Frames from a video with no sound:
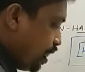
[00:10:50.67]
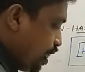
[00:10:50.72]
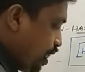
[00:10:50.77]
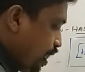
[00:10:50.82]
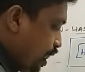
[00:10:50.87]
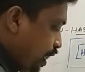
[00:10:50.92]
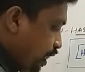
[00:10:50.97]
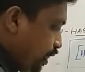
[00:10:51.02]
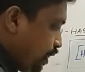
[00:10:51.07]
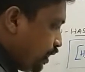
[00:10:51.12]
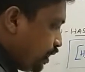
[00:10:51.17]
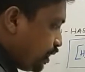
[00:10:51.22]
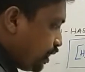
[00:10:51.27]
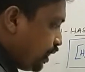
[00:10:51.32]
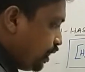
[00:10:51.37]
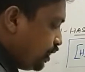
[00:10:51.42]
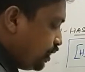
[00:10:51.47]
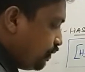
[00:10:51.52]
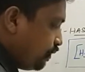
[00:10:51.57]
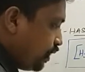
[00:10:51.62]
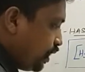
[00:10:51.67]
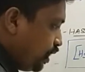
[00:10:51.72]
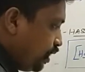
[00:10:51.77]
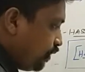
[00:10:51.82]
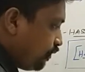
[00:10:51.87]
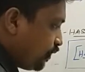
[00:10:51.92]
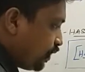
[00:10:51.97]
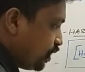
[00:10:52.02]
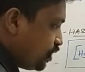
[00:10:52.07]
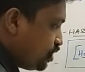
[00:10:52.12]
I can write the value of
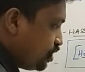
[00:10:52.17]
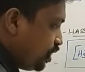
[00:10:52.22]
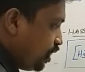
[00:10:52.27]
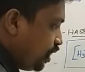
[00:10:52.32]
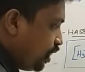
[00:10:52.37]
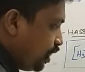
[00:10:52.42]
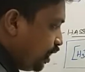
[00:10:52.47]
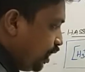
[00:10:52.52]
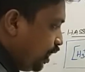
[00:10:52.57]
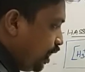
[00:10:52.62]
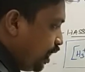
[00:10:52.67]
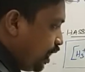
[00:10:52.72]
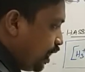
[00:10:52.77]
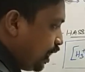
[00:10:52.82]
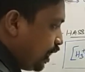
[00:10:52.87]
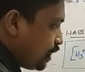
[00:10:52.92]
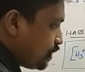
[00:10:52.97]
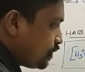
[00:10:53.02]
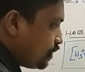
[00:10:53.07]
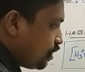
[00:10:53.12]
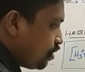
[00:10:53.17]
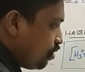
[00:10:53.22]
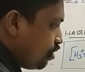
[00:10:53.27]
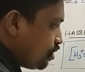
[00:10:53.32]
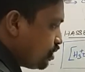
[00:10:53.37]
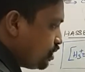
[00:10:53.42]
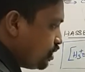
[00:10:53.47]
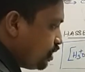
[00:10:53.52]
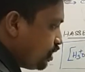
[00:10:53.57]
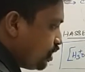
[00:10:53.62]
HA as the
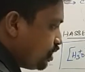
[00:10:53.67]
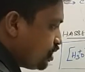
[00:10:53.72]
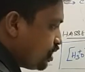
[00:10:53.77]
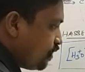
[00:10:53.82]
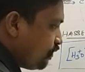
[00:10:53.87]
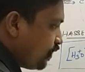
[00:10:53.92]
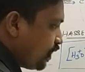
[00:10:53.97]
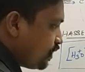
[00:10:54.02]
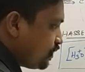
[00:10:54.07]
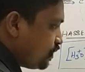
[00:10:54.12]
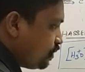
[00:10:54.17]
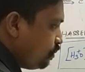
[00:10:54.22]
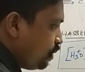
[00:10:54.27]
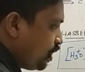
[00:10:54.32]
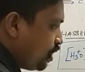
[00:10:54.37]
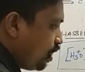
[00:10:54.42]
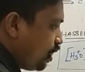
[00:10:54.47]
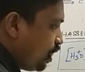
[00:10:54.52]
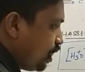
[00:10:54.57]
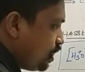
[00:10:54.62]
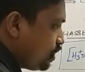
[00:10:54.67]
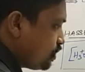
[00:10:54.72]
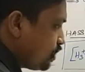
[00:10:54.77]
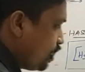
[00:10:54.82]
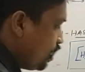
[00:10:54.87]
concentration of acid, because